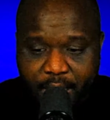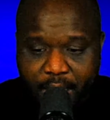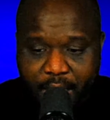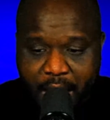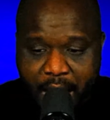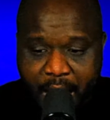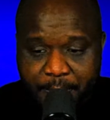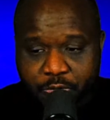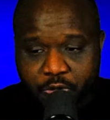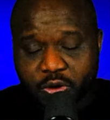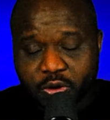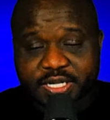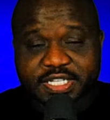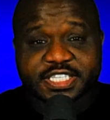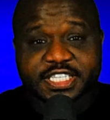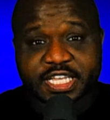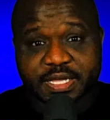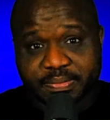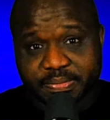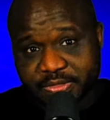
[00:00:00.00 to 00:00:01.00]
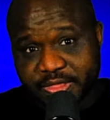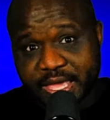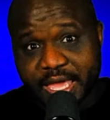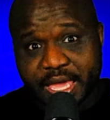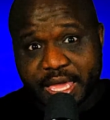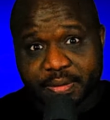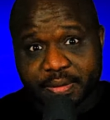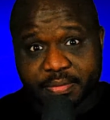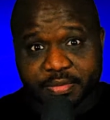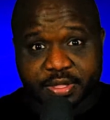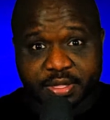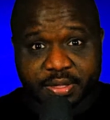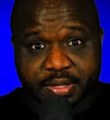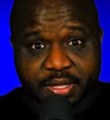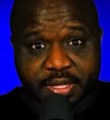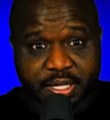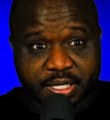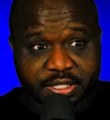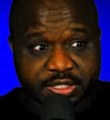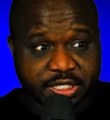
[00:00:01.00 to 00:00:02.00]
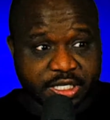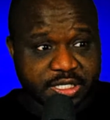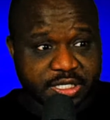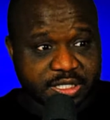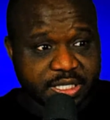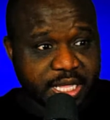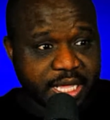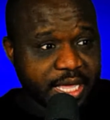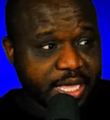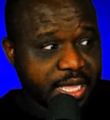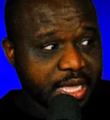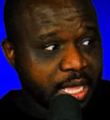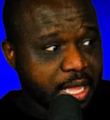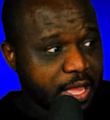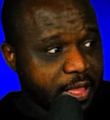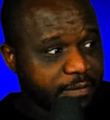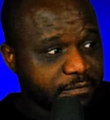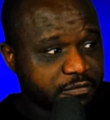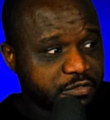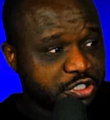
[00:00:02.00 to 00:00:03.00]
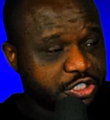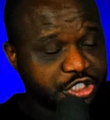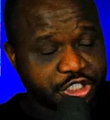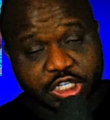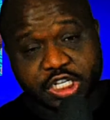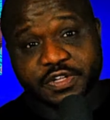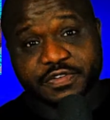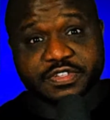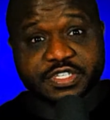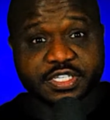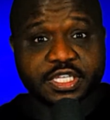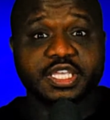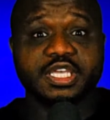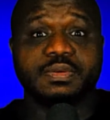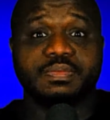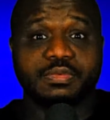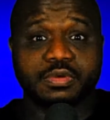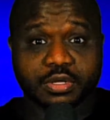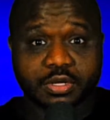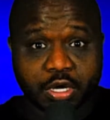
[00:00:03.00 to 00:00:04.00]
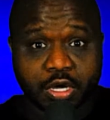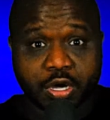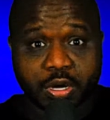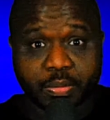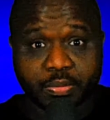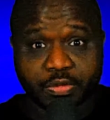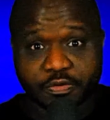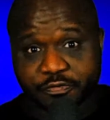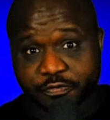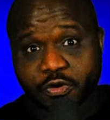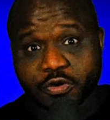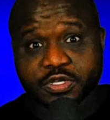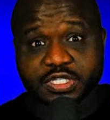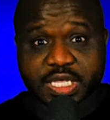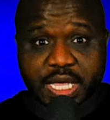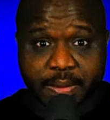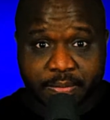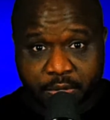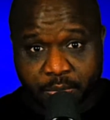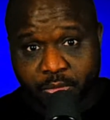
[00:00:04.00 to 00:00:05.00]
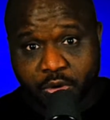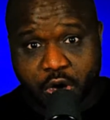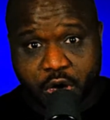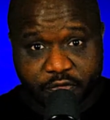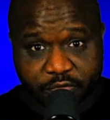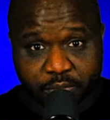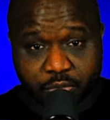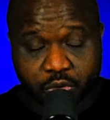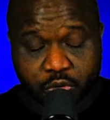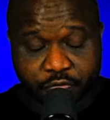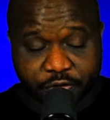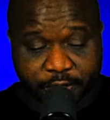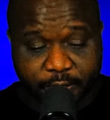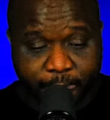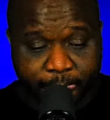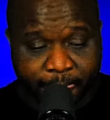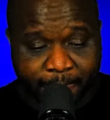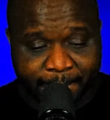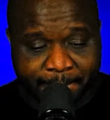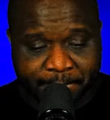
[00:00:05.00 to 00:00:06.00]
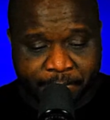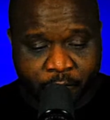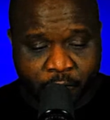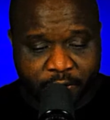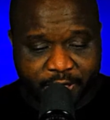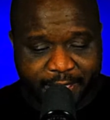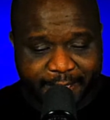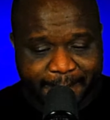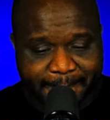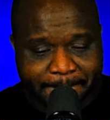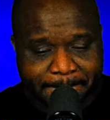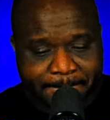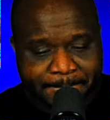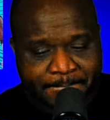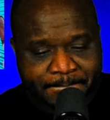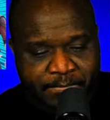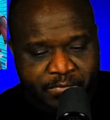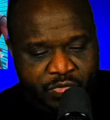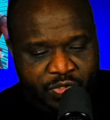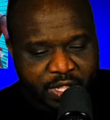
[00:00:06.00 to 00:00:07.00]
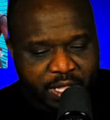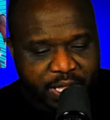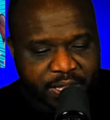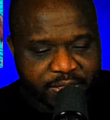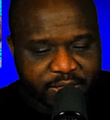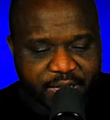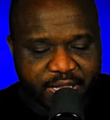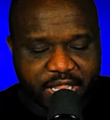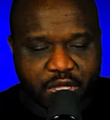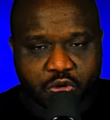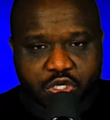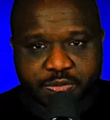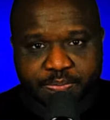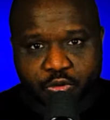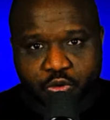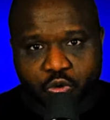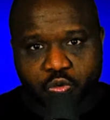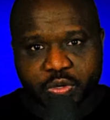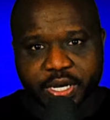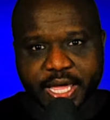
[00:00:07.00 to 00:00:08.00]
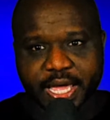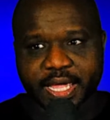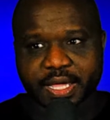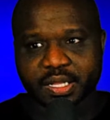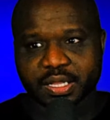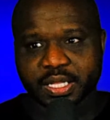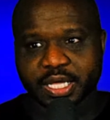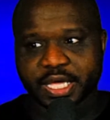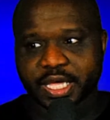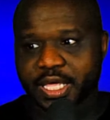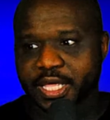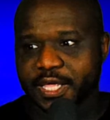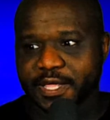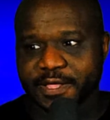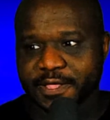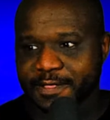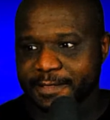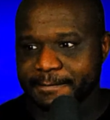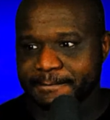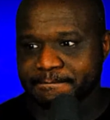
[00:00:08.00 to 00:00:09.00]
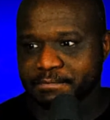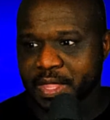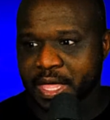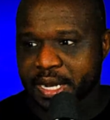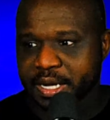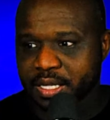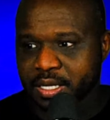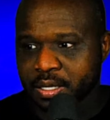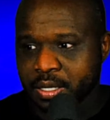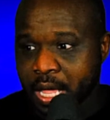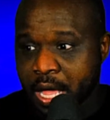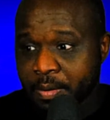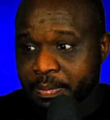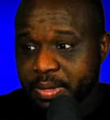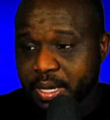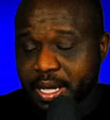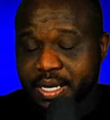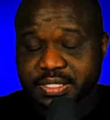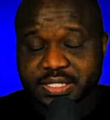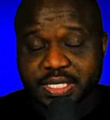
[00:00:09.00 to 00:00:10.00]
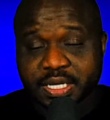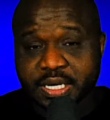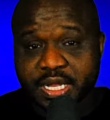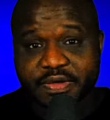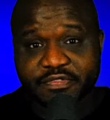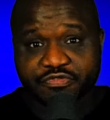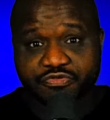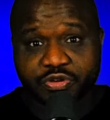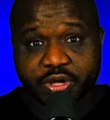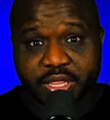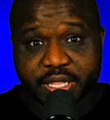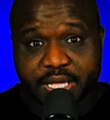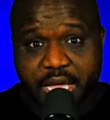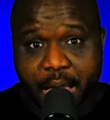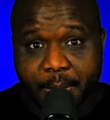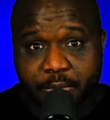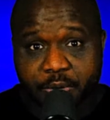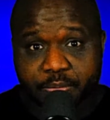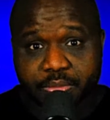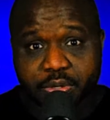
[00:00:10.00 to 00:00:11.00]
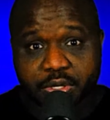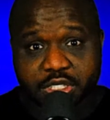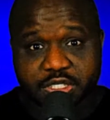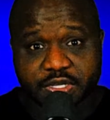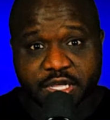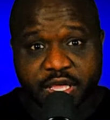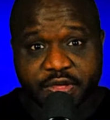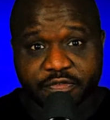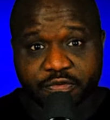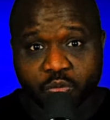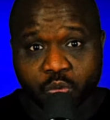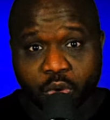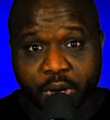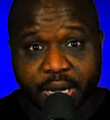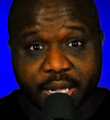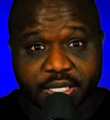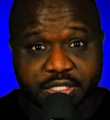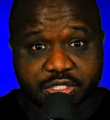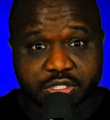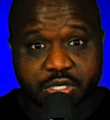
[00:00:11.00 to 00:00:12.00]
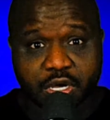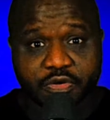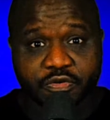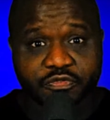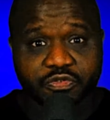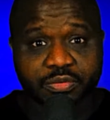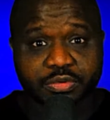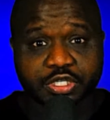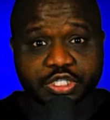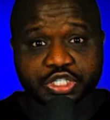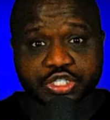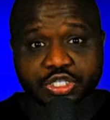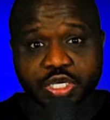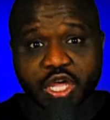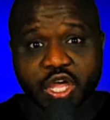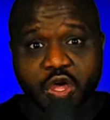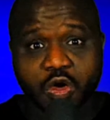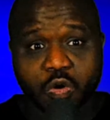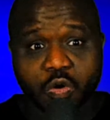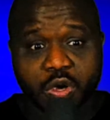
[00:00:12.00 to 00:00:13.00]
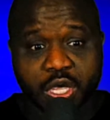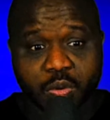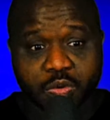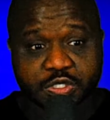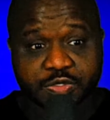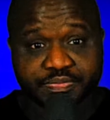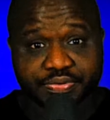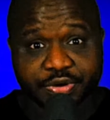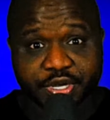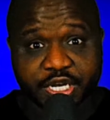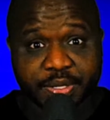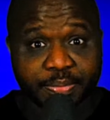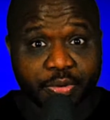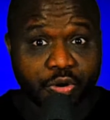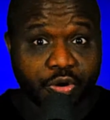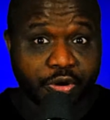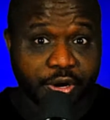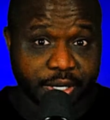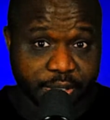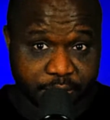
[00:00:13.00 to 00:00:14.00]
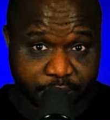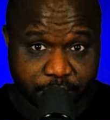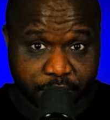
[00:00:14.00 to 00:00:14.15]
I'm going to skip that just like I should have skipped the first Captain Marvel movie. Okay. And then there was Moon Knight. Like, I'll be honest, I never read the comic books, and from what I saw from the show, it was pretty boring.